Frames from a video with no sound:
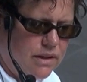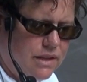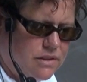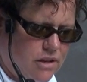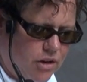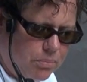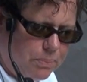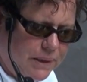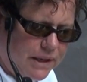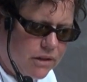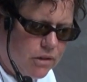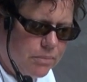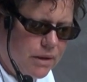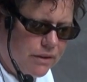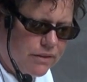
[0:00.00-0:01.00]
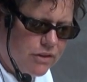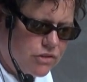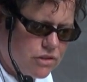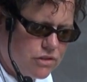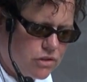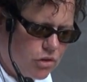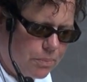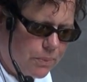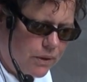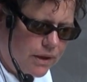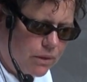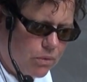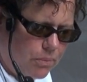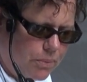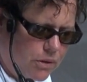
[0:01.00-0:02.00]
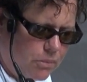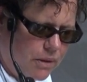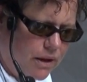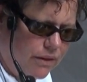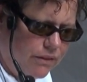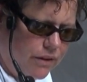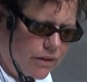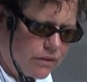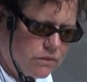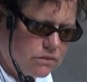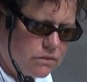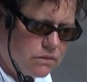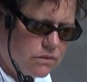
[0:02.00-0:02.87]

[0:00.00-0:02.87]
These aren't pickled, but they're just so pretty. We'll put them on there.